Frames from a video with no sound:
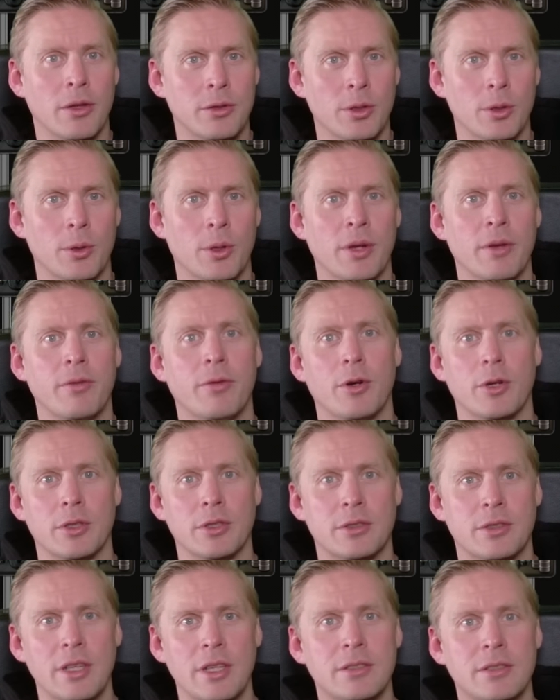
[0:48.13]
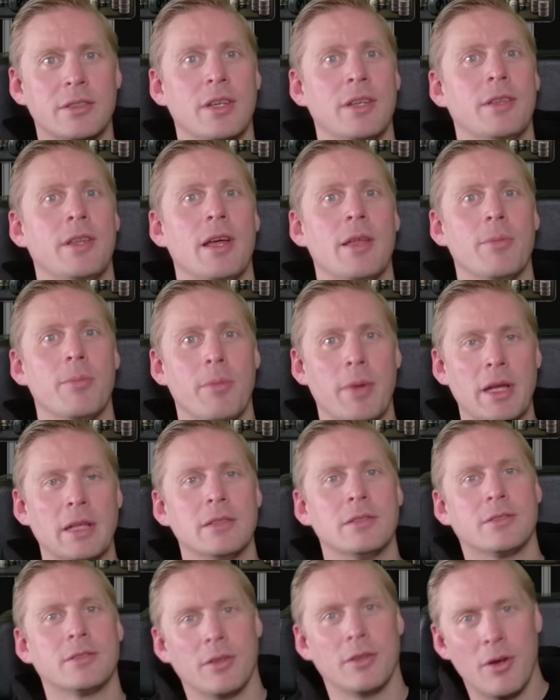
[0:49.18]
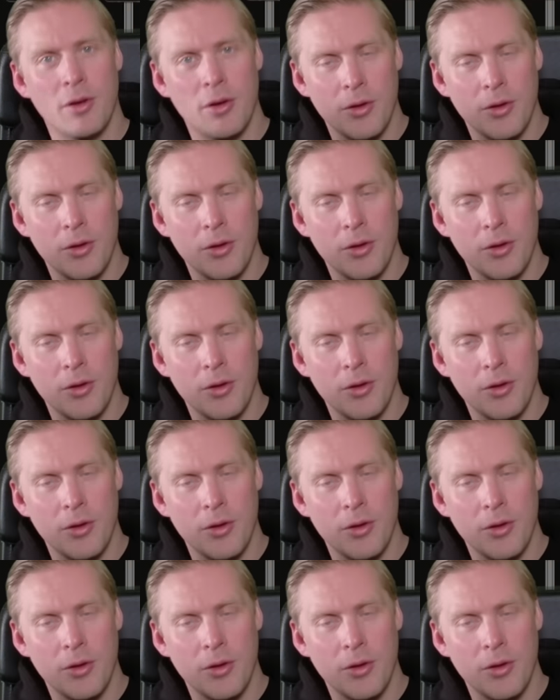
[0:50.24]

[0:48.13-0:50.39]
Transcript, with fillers: during 36 and then mils